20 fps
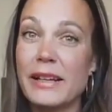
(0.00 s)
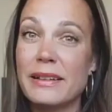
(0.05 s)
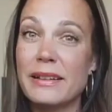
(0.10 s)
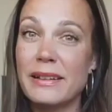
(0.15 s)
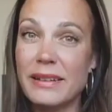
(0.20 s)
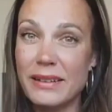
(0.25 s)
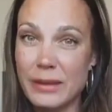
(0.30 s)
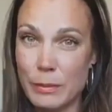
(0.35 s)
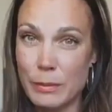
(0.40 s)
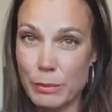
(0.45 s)

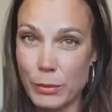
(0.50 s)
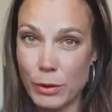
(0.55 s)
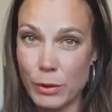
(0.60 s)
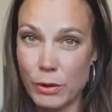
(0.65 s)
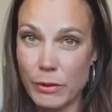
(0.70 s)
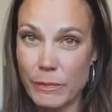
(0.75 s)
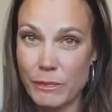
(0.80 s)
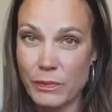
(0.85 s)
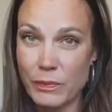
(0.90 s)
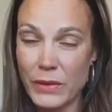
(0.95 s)

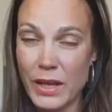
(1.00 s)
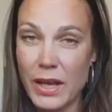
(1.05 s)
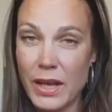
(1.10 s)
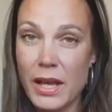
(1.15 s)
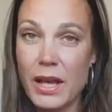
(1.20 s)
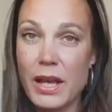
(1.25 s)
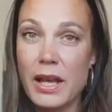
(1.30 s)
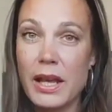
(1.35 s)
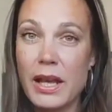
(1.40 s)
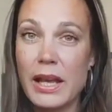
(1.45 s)
simple.
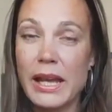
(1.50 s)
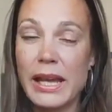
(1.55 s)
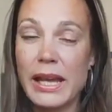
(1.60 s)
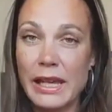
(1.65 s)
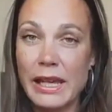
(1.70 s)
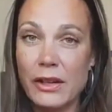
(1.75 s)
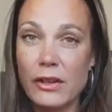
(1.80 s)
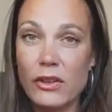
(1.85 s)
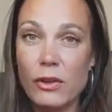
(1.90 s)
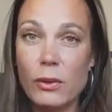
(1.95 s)

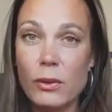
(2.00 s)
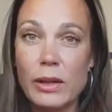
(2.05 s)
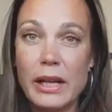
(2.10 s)
Intuit